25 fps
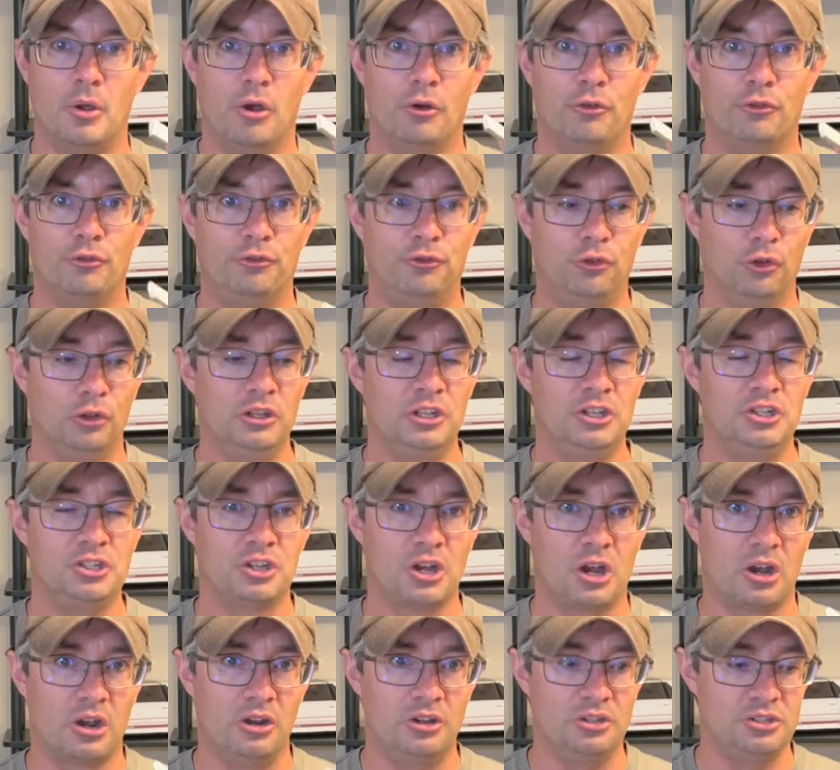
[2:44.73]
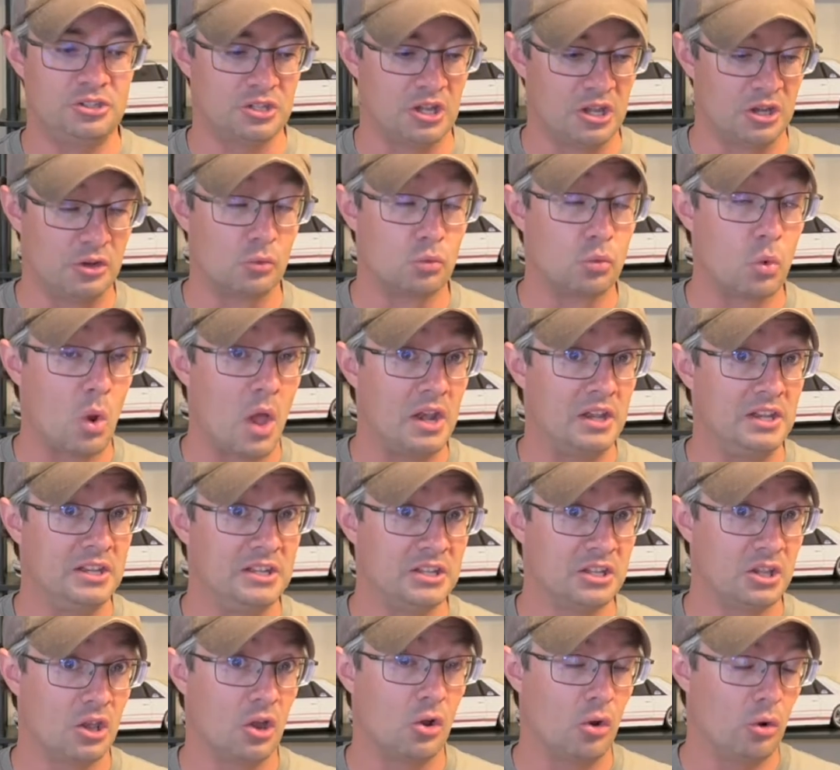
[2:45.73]
fully charged and ready
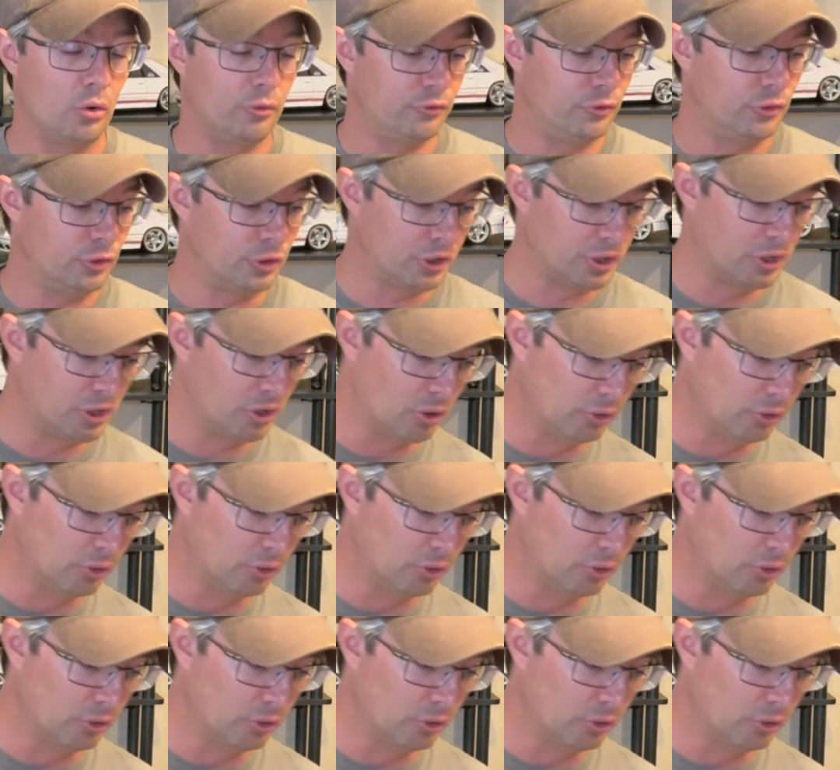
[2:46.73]
to go if you're going to go